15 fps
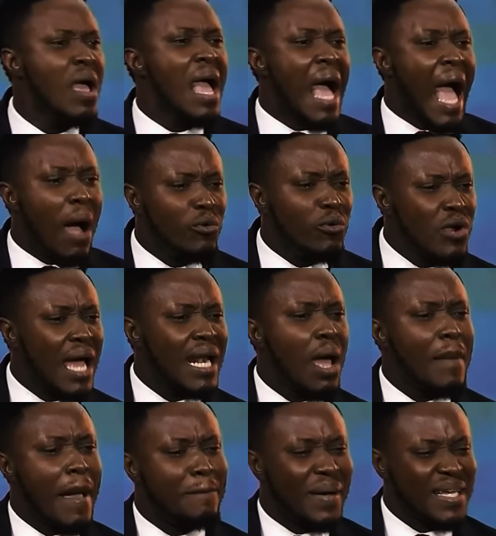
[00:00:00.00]
I will not allow my
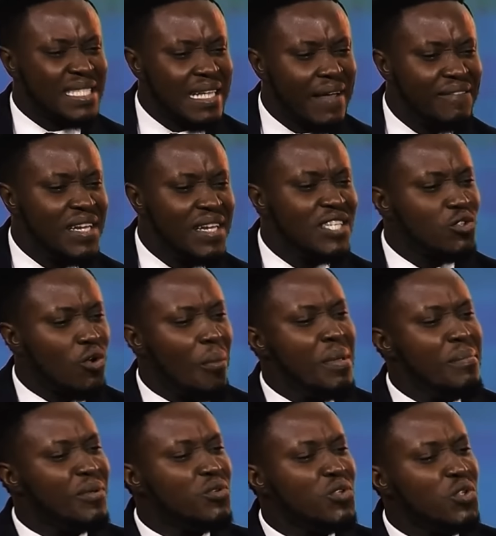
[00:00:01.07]
personal feelings come in
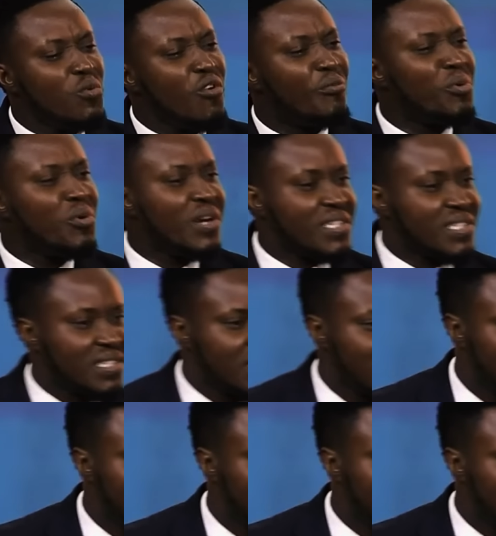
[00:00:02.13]
between the way of progress.